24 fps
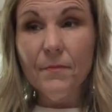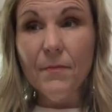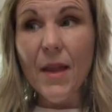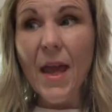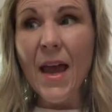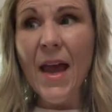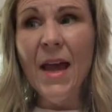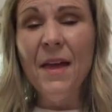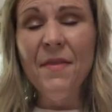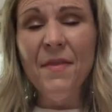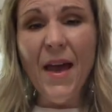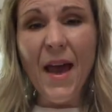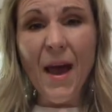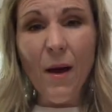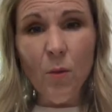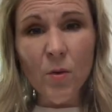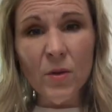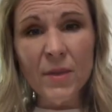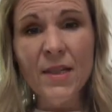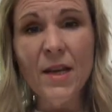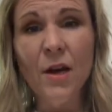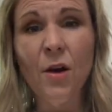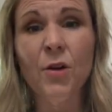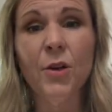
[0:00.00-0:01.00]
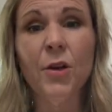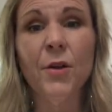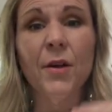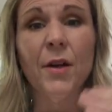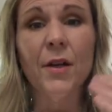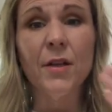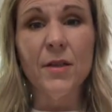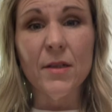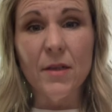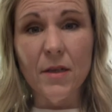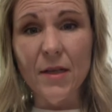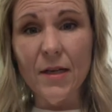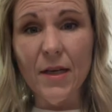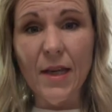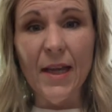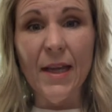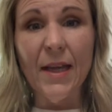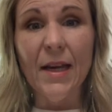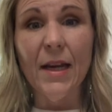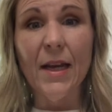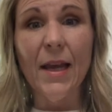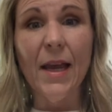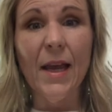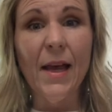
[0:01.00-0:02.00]
and that will tell you to
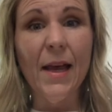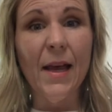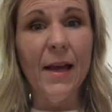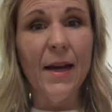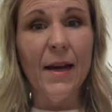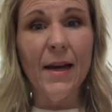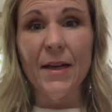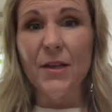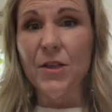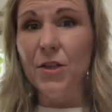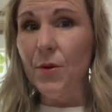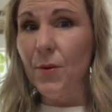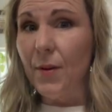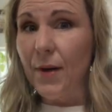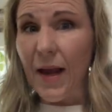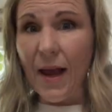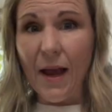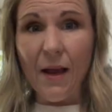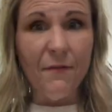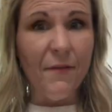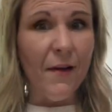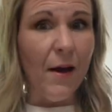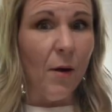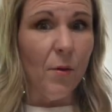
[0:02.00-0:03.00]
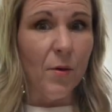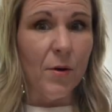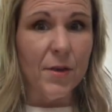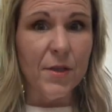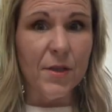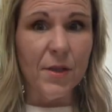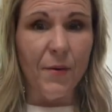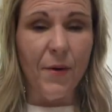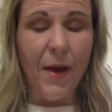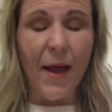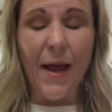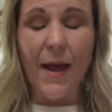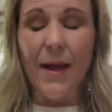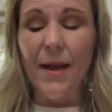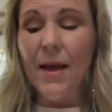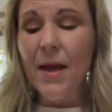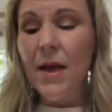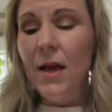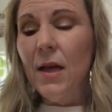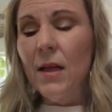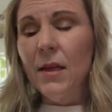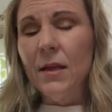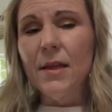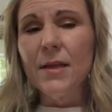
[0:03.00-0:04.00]
eat again in 2.5 hours, okay?
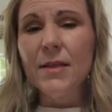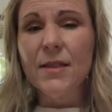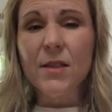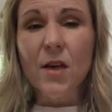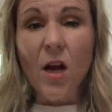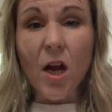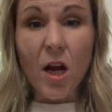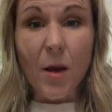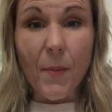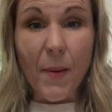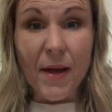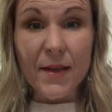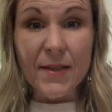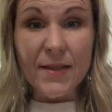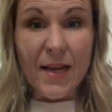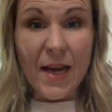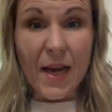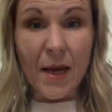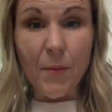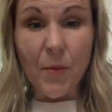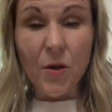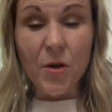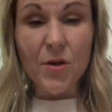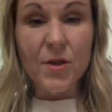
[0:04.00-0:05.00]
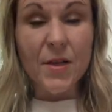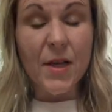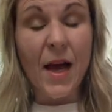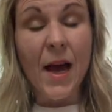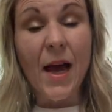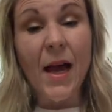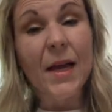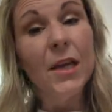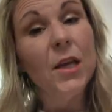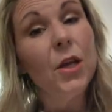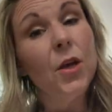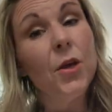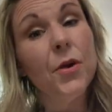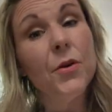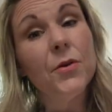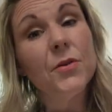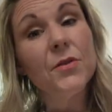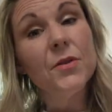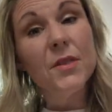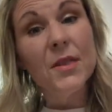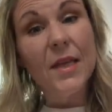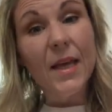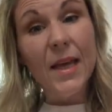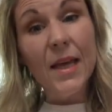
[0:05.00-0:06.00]
Let's talk about timers. I
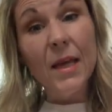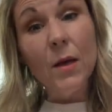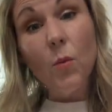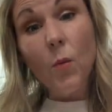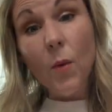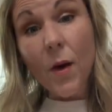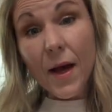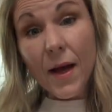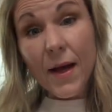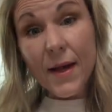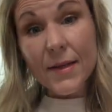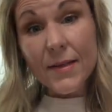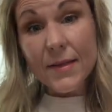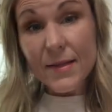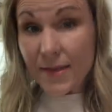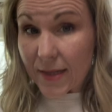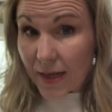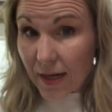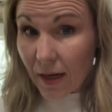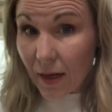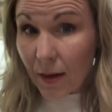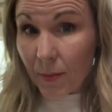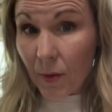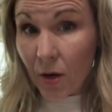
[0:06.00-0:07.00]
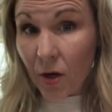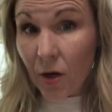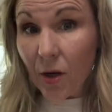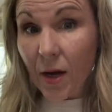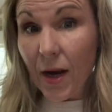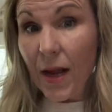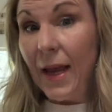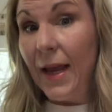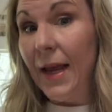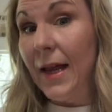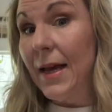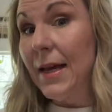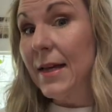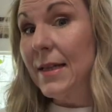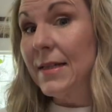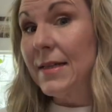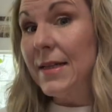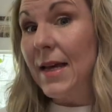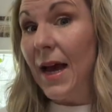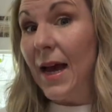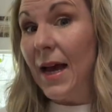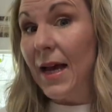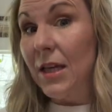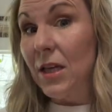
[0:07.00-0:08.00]
use the Eat Wise timer, and
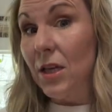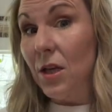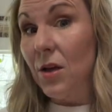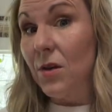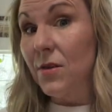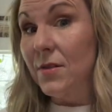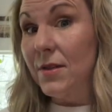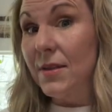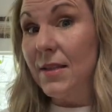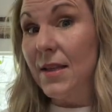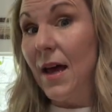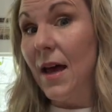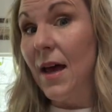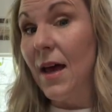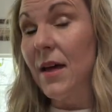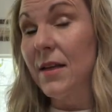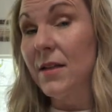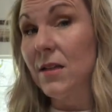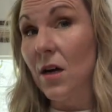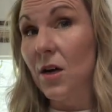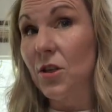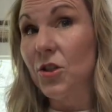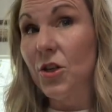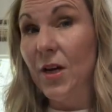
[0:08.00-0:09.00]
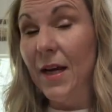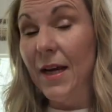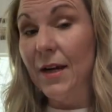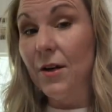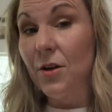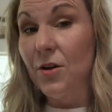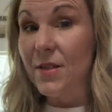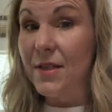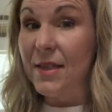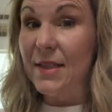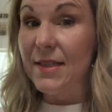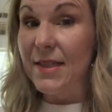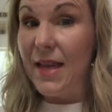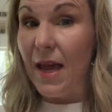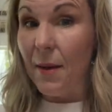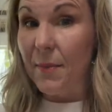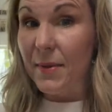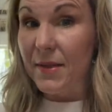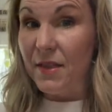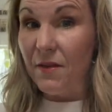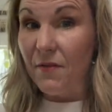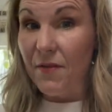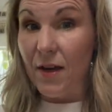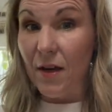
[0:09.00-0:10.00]
I use the Dr. Anderson's
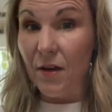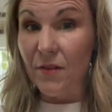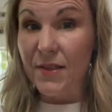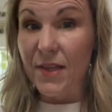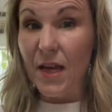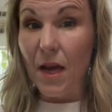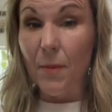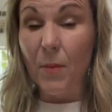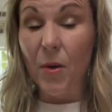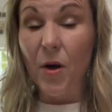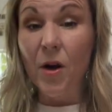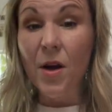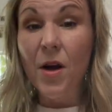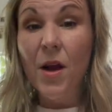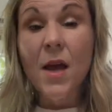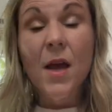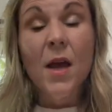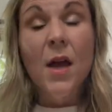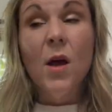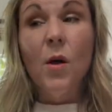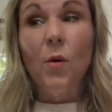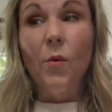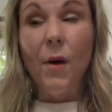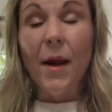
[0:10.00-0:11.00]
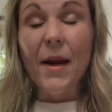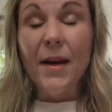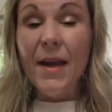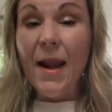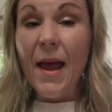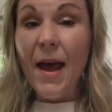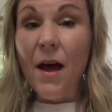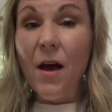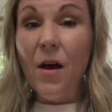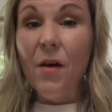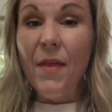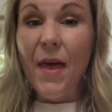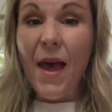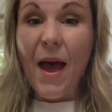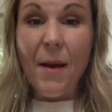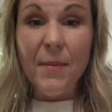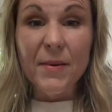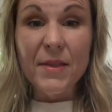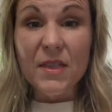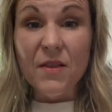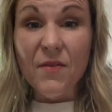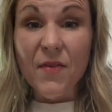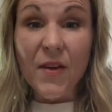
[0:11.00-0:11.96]
Habits of Health timer. Right now, the Habits of